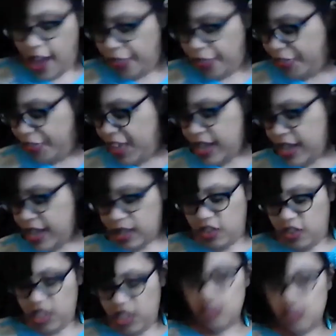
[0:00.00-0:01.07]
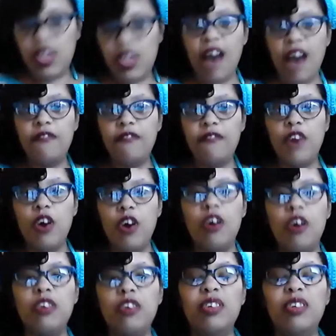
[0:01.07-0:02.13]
think this is how far,